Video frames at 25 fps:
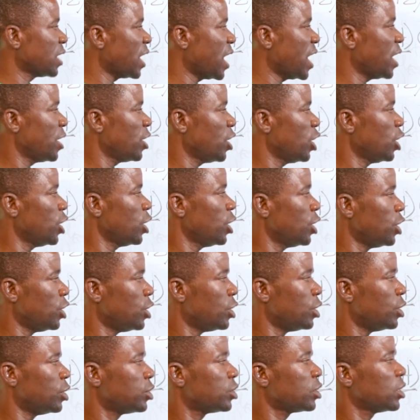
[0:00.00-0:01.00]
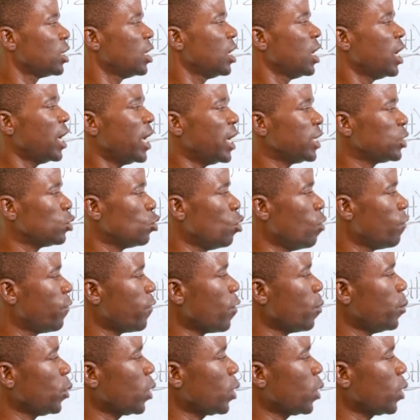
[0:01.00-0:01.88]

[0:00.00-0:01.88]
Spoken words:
NaHSO4.